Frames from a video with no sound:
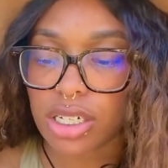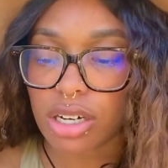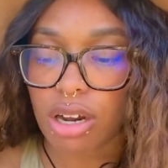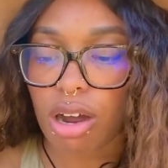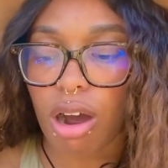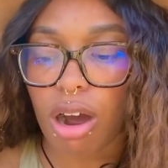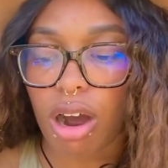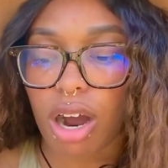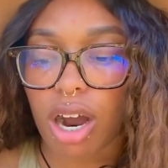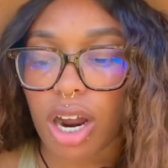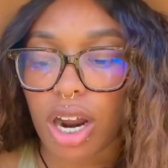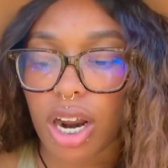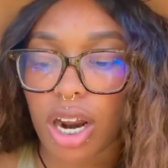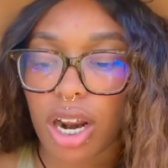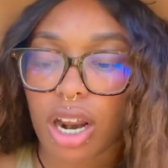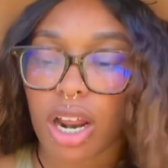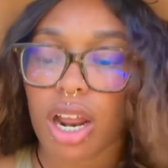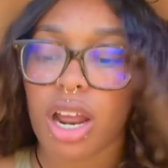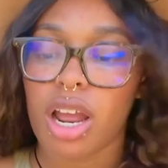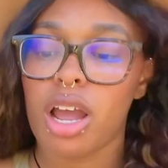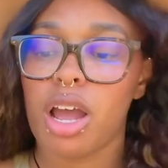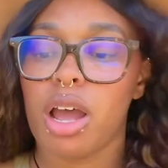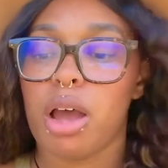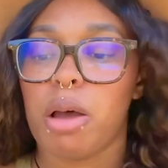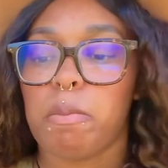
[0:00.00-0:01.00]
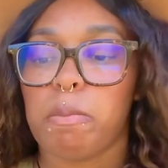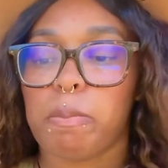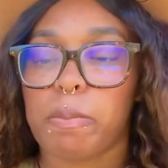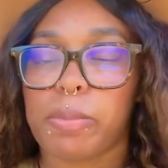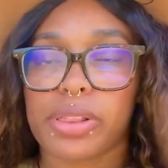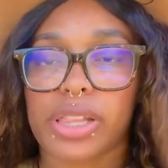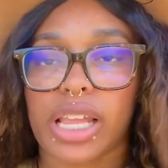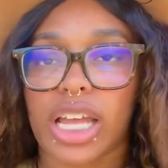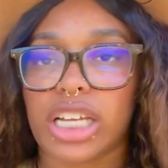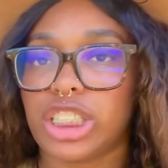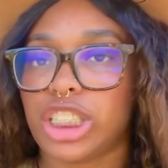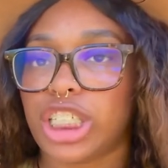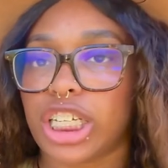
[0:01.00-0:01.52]
are
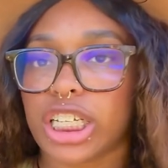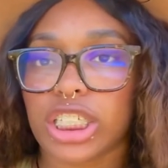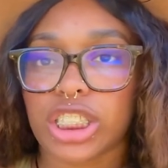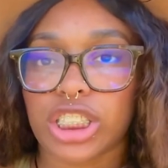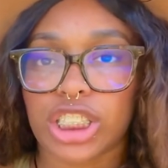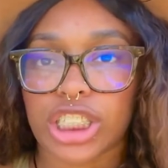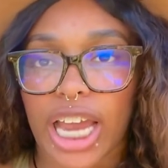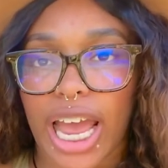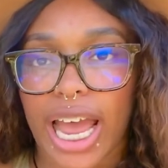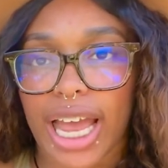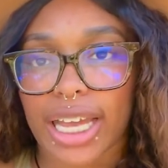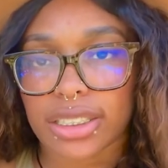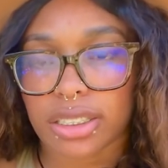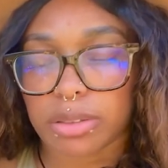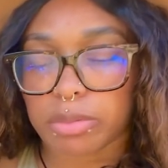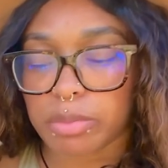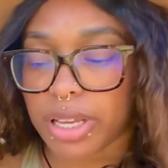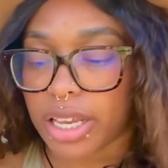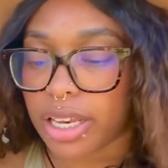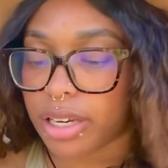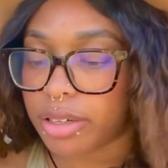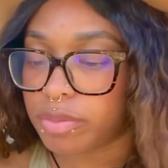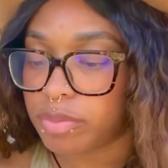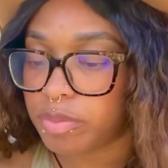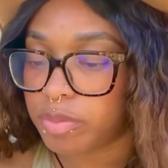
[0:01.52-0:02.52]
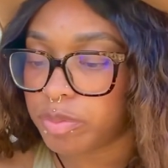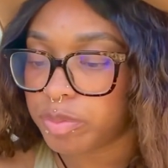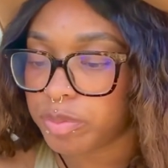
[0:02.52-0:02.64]
blushing jasmine,